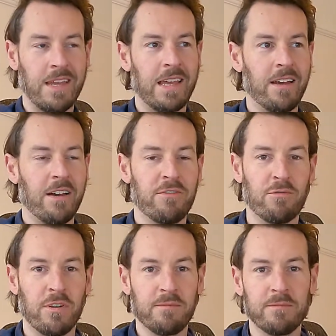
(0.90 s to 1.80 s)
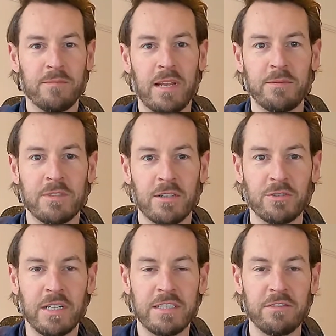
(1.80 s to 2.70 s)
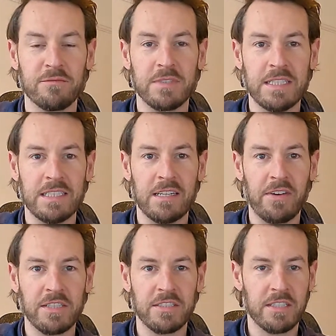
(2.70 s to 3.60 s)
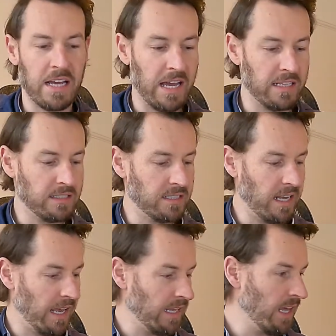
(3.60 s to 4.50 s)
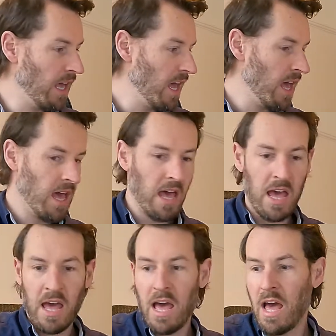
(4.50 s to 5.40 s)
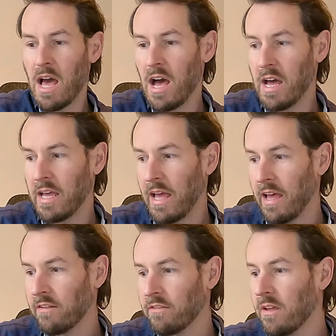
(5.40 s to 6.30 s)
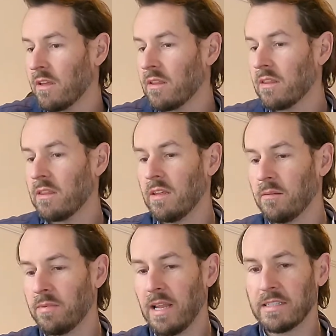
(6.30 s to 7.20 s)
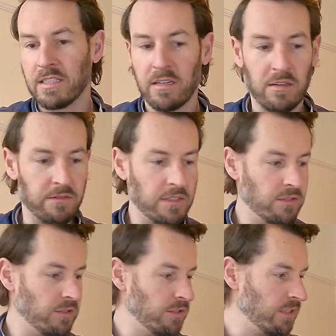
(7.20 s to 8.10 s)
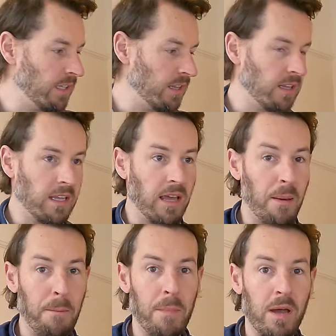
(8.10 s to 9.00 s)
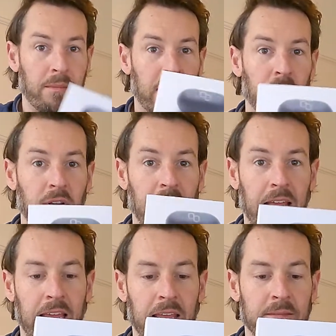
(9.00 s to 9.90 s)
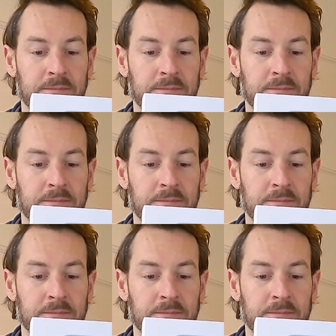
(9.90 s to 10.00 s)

Okay, hi everyone, my name is Tracey from DC Innovation, and today I have the pleasure of introducing the MyManu Clik